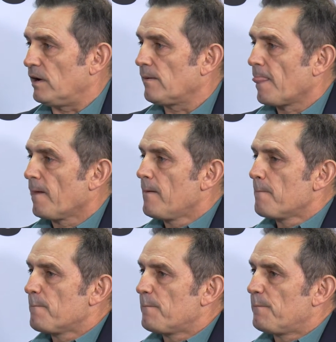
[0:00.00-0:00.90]
Yep
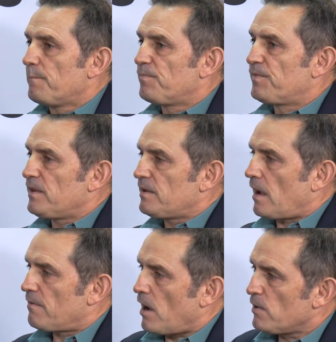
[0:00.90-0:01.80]
the
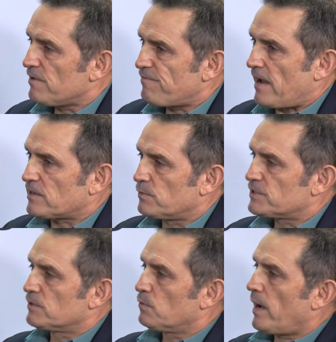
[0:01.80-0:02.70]
only factor
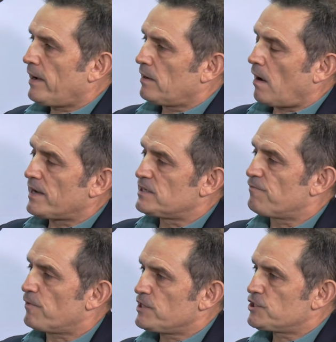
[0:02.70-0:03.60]
is in the way I
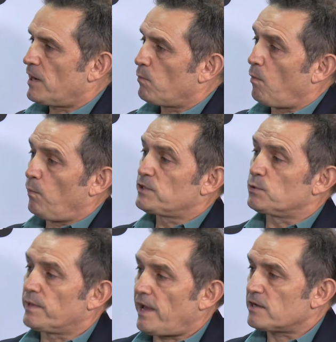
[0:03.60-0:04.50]
differentiate what we
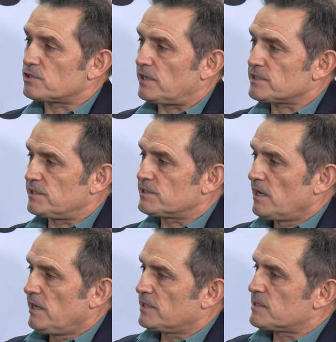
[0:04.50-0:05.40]
do with our trust is
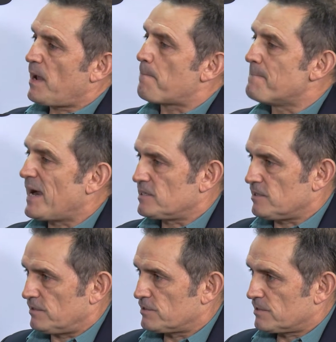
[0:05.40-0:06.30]
it's about
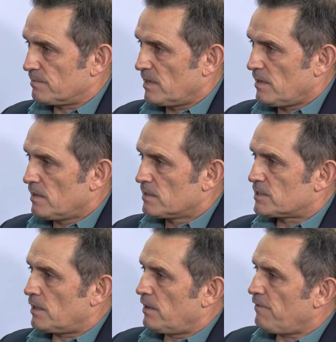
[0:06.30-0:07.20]
maintenance. Mm-hmm.
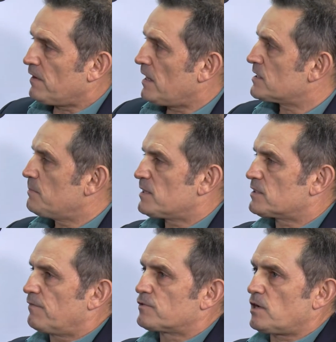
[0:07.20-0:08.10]
So if an
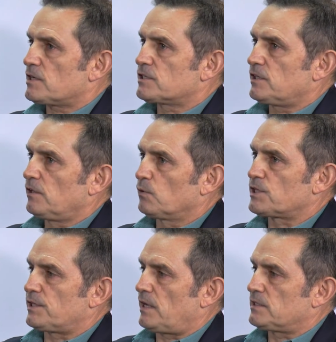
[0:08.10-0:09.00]
SMSF trustee
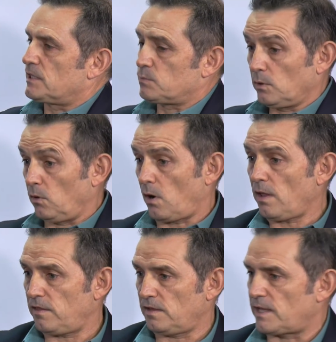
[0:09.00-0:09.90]
looks at that and says, well, look, I
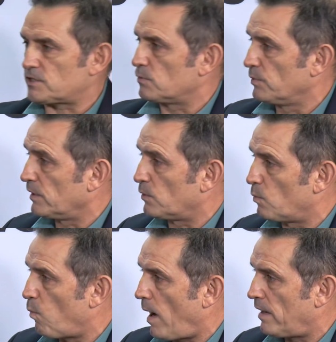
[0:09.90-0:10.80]
think that's a really
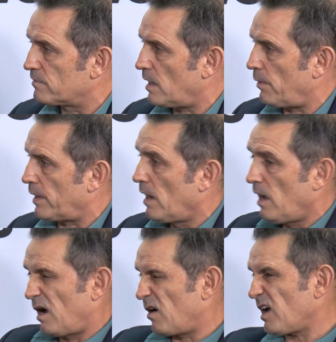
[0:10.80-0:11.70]
good way of going,
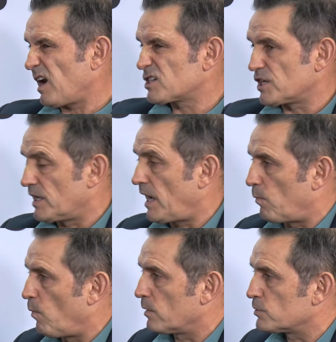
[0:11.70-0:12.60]
and I can actually
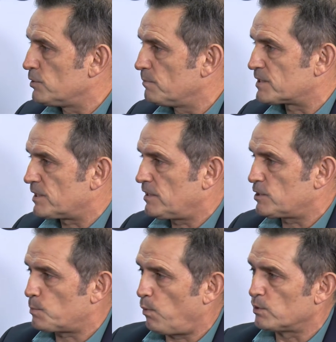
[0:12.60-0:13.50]
get one or two
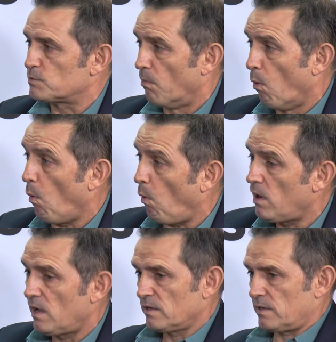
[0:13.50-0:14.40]
percentage points more
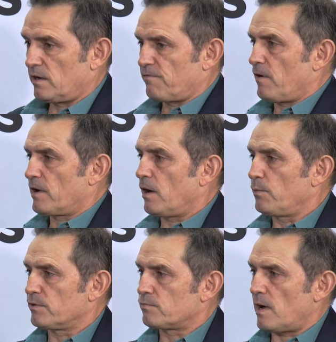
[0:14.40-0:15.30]
than if I go
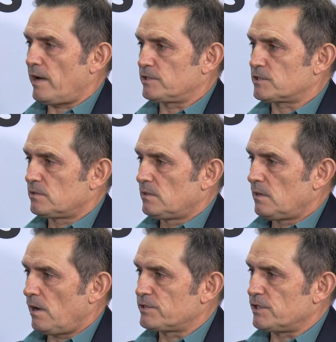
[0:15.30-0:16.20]
with Ray's
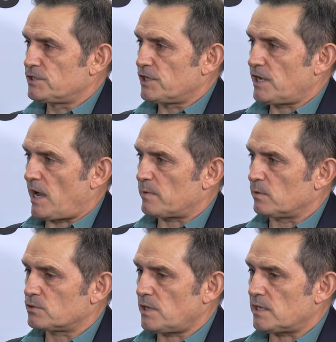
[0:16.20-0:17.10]
OTG
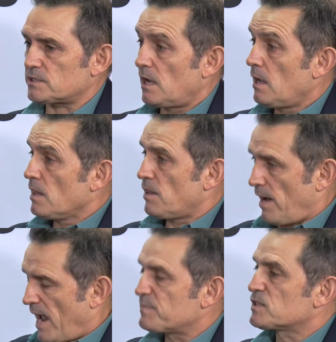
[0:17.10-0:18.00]
Capital Trust,
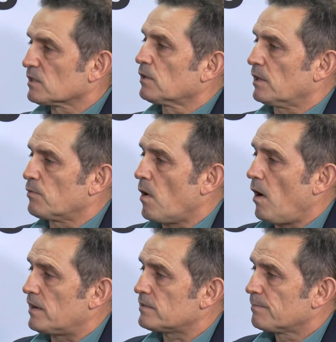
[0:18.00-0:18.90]
they're absolutely
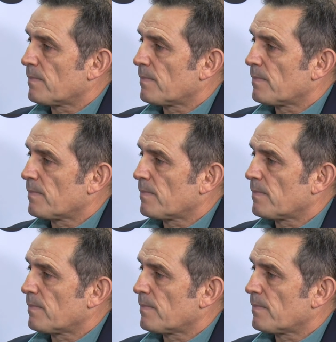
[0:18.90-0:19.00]
right.